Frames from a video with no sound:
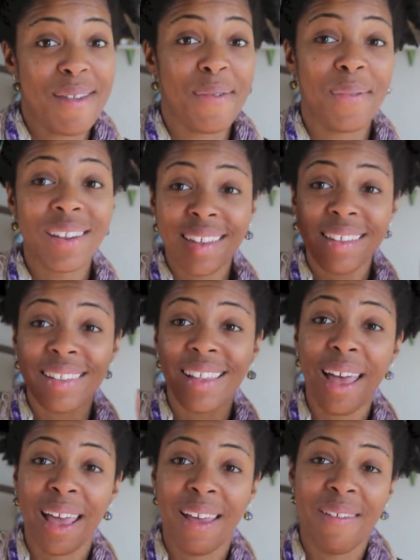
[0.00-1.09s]
So wish us
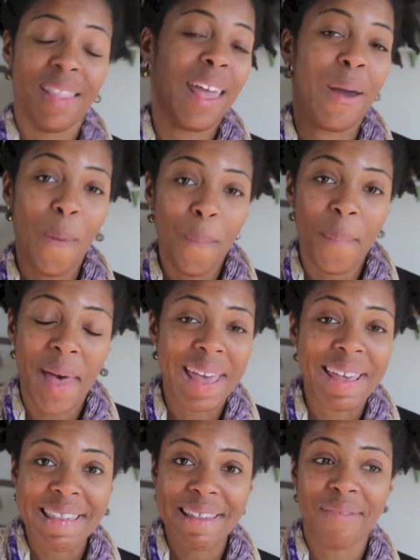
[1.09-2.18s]
luck and like home
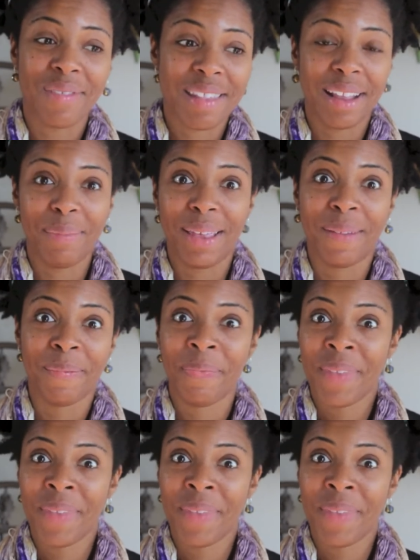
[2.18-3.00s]
buying stuff. It's gonna be